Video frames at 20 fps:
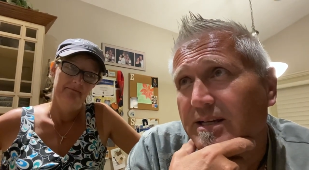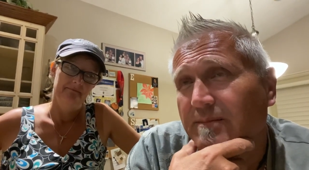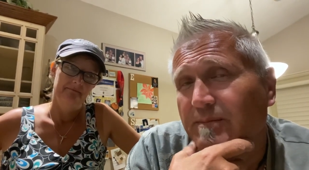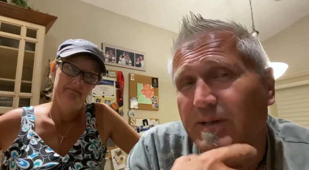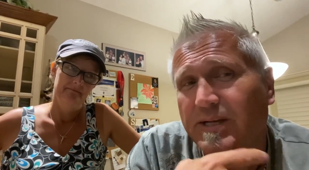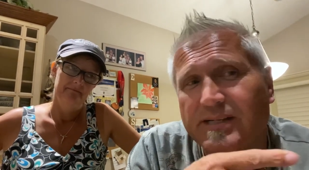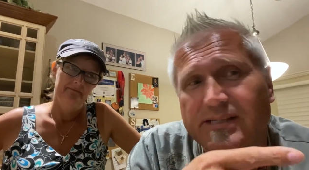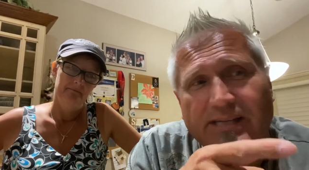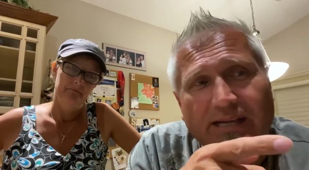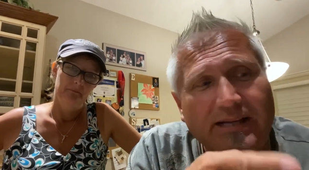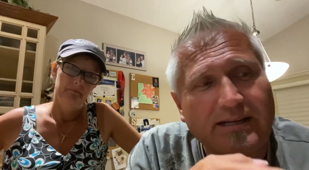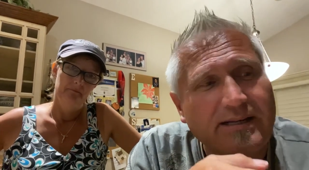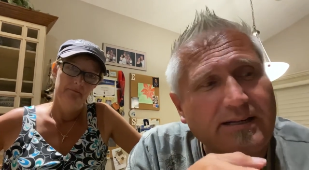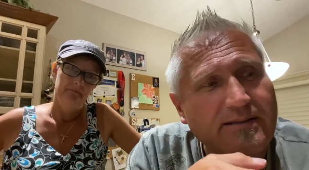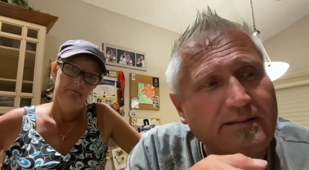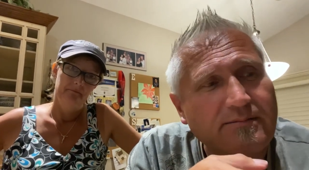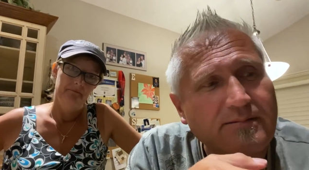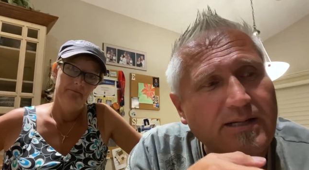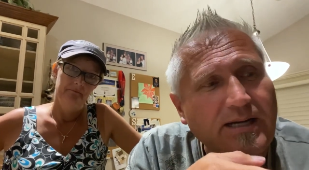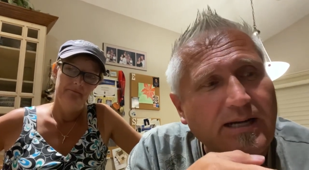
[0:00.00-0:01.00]
Speaker 1: Because I,
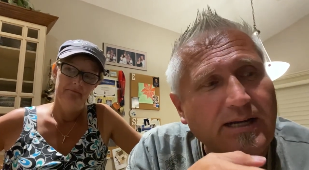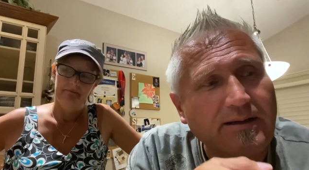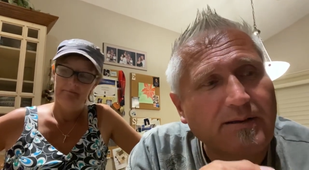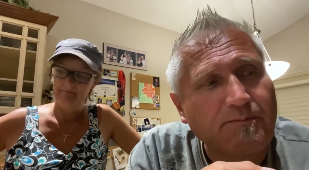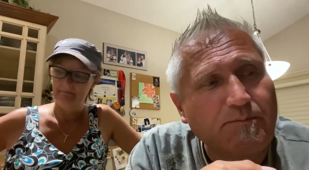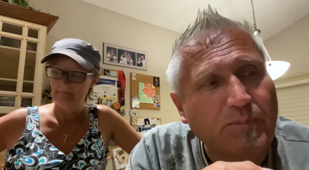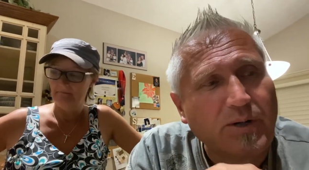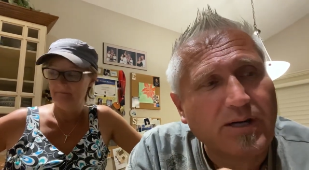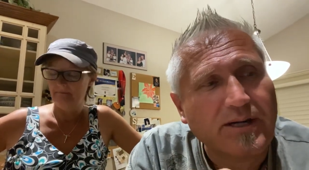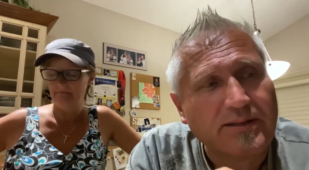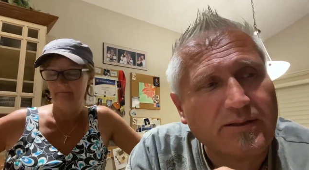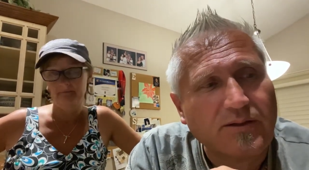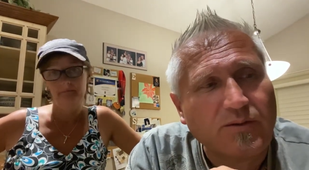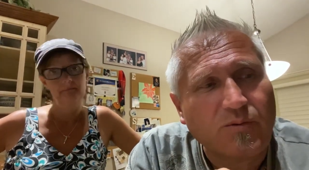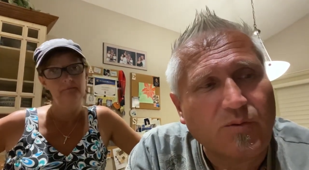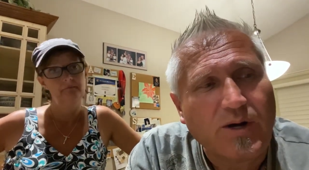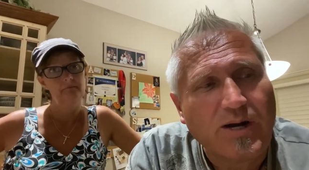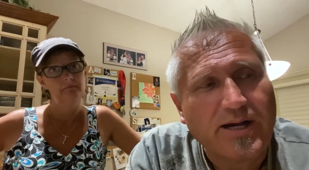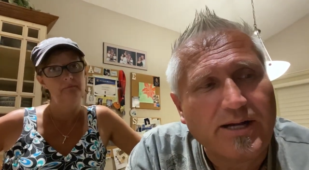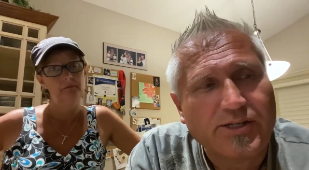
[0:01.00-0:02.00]
I bought the
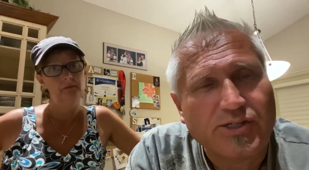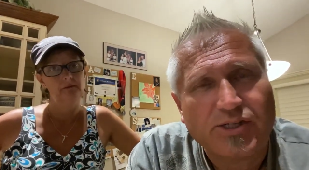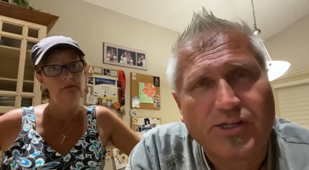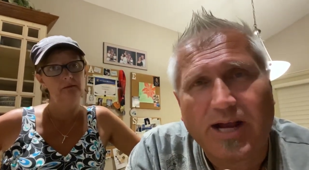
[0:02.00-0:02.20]
watch,